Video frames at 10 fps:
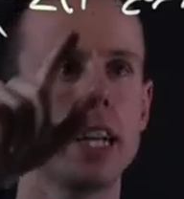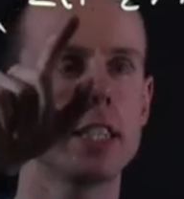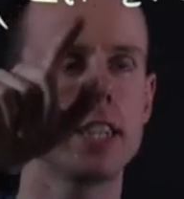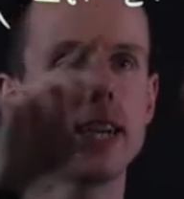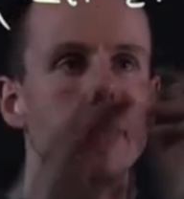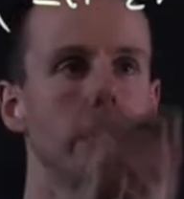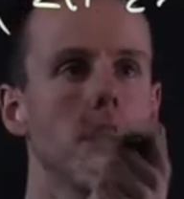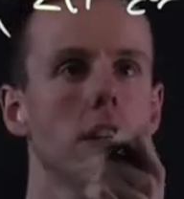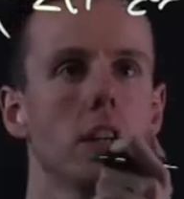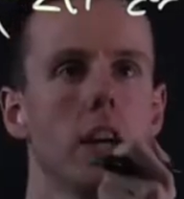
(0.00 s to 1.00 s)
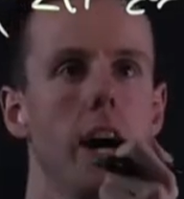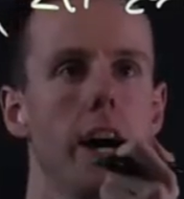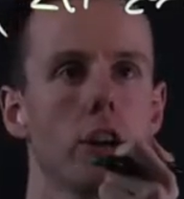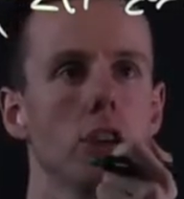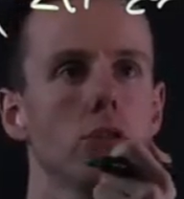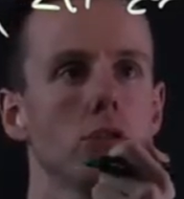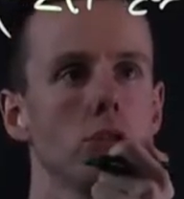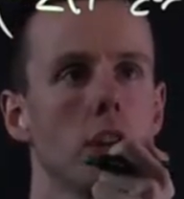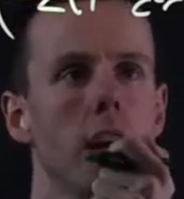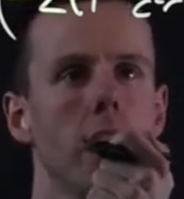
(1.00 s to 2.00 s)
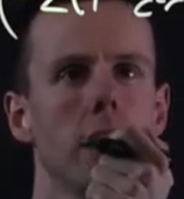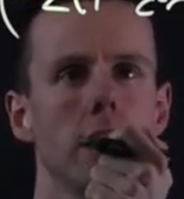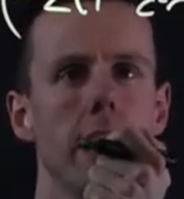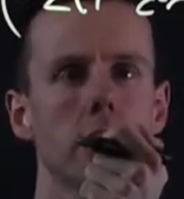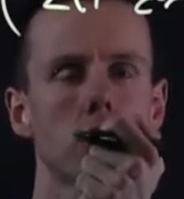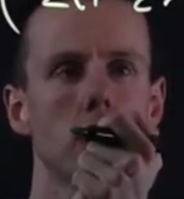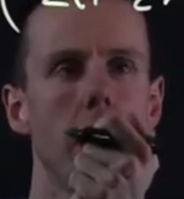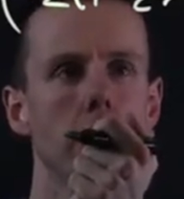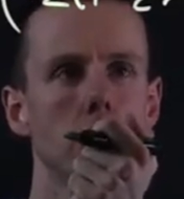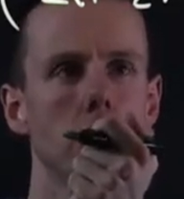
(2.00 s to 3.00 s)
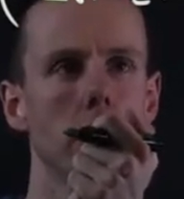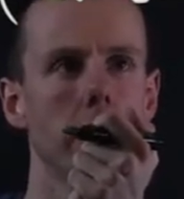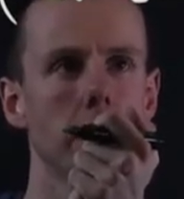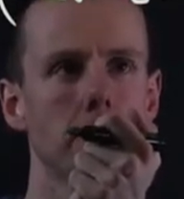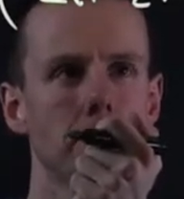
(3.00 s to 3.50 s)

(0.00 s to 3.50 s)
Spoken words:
inside here a constant. Let's actually,